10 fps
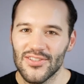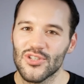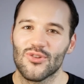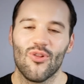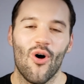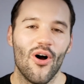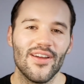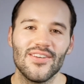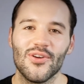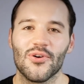Just log
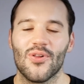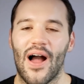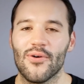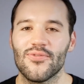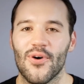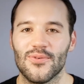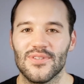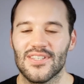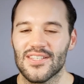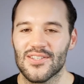into your cloud phone
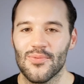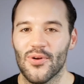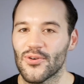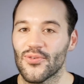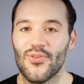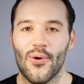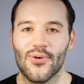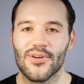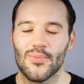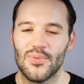system on your phone
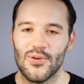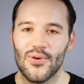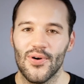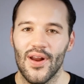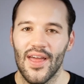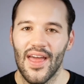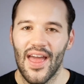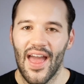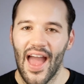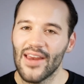or computer,
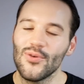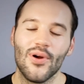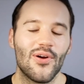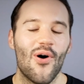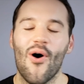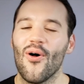and you can call